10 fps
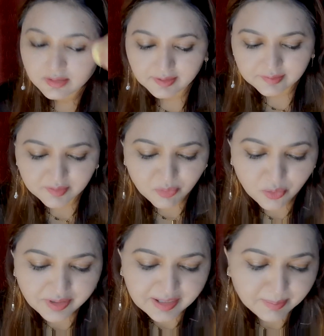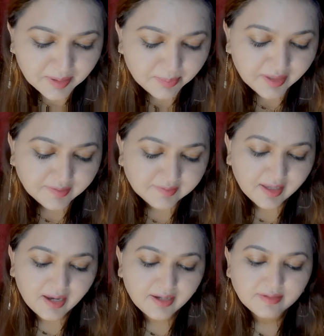It's a more creamy base,
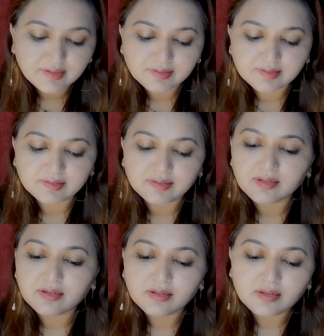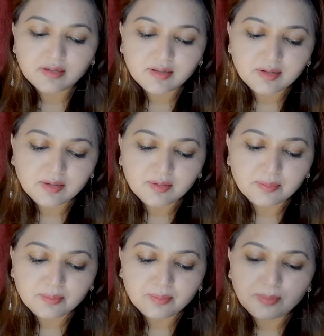and this
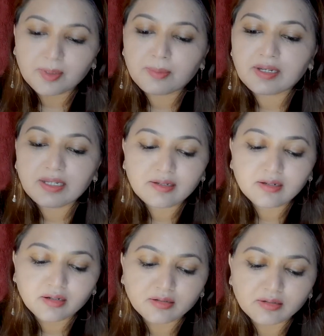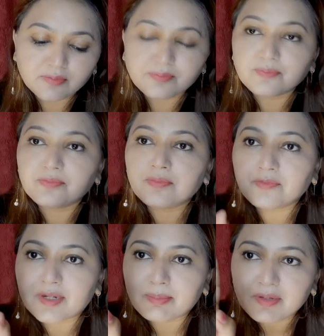Maybelline
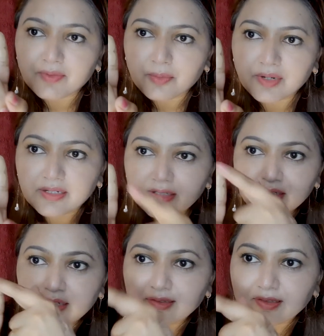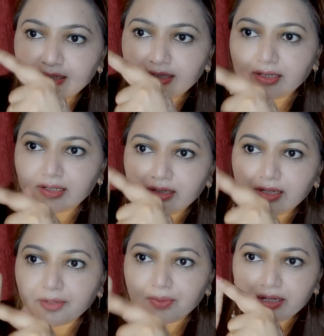Fit Me foundation is a little
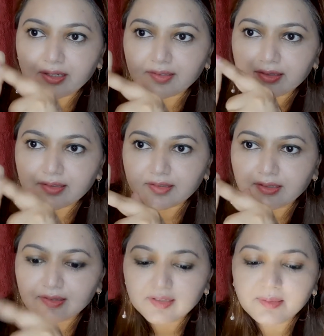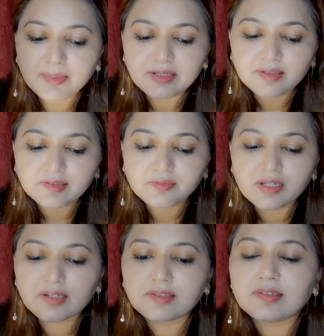liquid consistency, but this
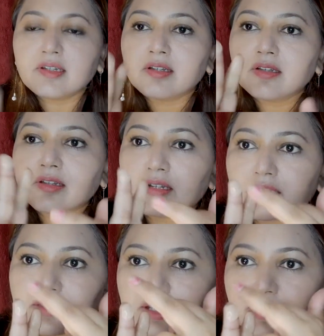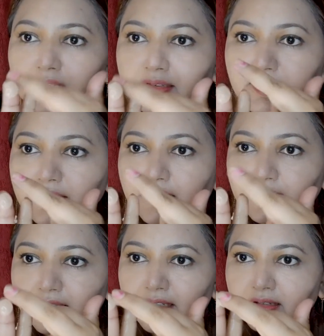one is a thick
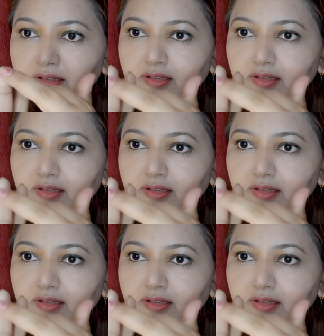consistency.